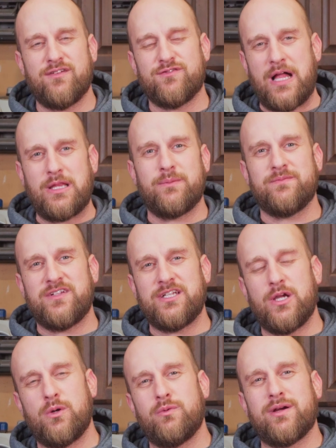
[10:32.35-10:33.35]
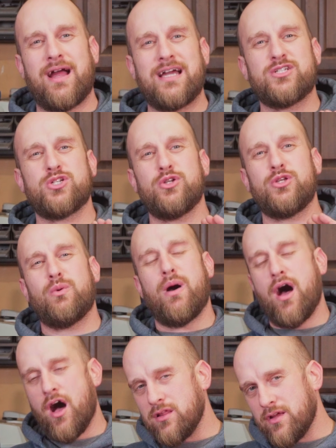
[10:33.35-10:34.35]
follow-up video where I show you
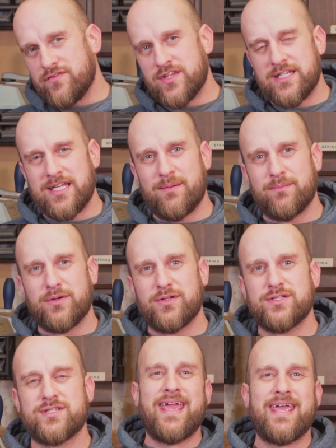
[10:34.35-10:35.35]
all of the numbers